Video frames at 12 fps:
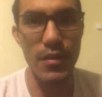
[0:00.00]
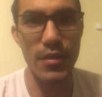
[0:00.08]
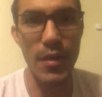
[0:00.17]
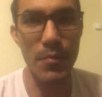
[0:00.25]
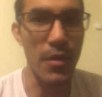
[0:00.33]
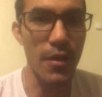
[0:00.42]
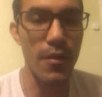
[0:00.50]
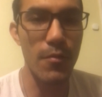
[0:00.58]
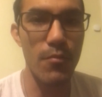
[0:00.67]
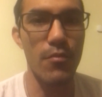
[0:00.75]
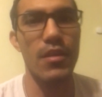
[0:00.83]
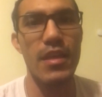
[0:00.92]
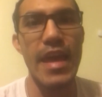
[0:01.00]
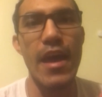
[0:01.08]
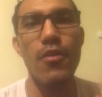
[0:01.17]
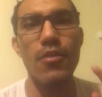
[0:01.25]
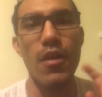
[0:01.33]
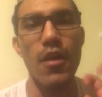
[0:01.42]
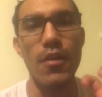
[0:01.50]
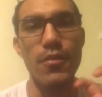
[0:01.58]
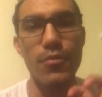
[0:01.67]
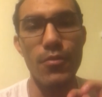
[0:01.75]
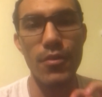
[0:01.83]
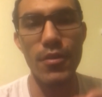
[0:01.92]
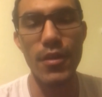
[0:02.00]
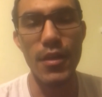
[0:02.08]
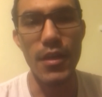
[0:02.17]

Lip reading: dub him Gal Condor.